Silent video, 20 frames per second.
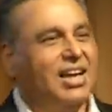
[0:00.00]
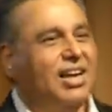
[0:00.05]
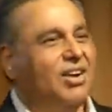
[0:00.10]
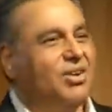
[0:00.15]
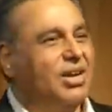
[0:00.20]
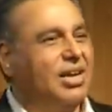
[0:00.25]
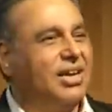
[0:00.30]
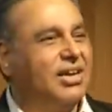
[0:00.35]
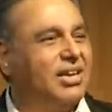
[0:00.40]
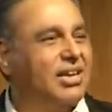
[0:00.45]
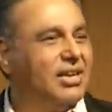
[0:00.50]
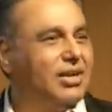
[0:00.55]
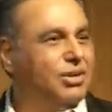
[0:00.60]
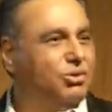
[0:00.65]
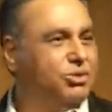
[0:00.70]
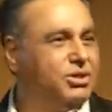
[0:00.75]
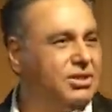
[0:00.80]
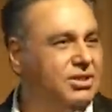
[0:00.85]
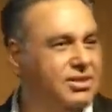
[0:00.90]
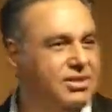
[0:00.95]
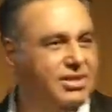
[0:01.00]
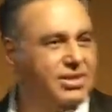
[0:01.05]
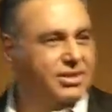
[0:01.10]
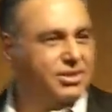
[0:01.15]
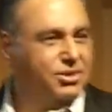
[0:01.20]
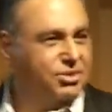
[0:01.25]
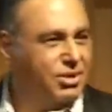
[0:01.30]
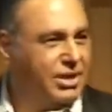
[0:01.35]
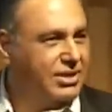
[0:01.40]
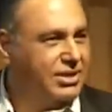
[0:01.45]
Okay, Lucy's there
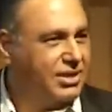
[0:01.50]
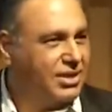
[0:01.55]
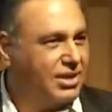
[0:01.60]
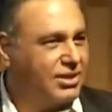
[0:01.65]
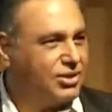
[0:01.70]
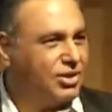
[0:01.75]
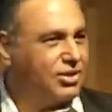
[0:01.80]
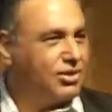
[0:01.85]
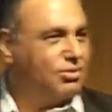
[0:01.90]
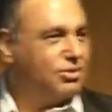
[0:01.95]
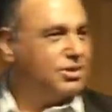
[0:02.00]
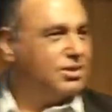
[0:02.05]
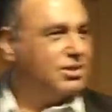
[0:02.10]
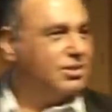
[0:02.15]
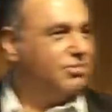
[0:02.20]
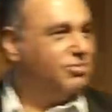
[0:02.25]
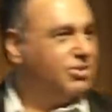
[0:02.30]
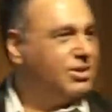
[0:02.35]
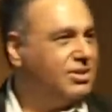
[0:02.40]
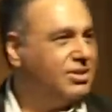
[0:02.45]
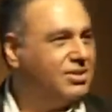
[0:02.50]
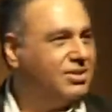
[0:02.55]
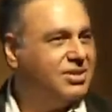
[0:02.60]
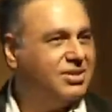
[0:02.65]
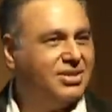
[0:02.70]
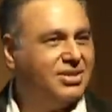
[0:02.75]
too, I think. I saw Lucy somewhere.